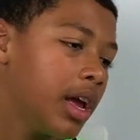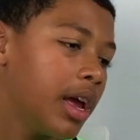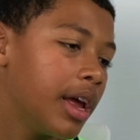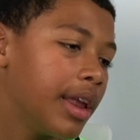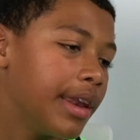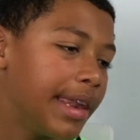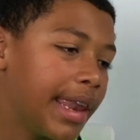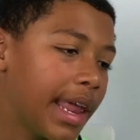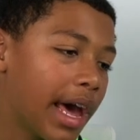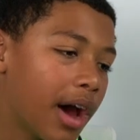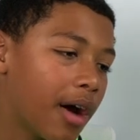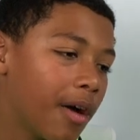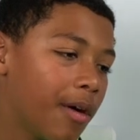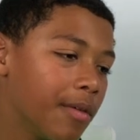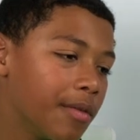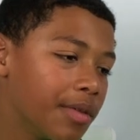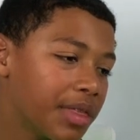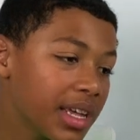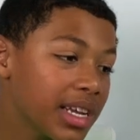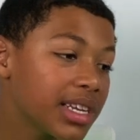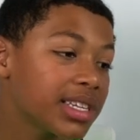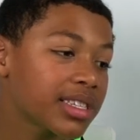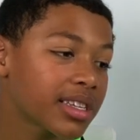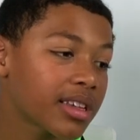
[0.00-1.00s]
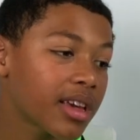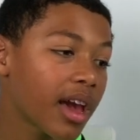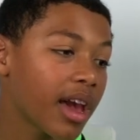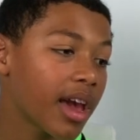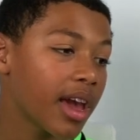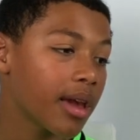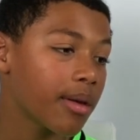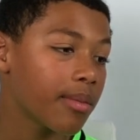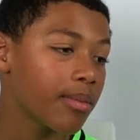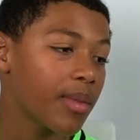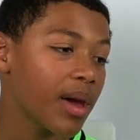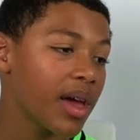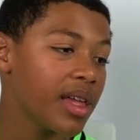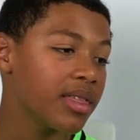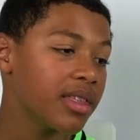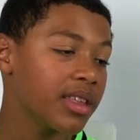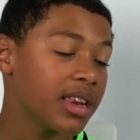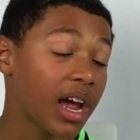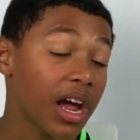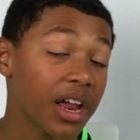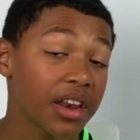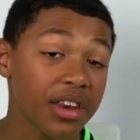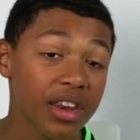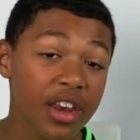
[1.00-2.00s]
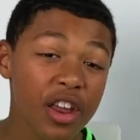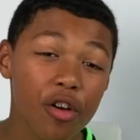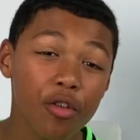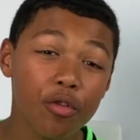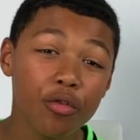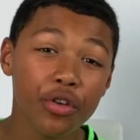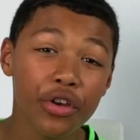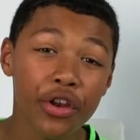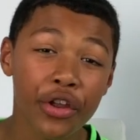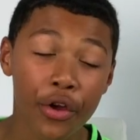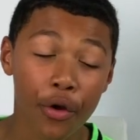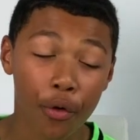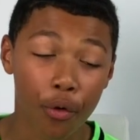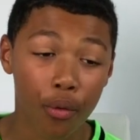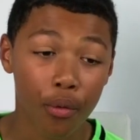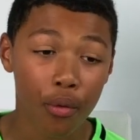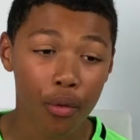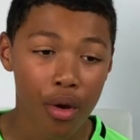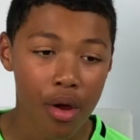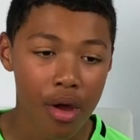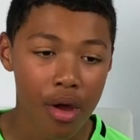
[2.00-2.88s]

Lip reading: Now this game ended at a 0-0,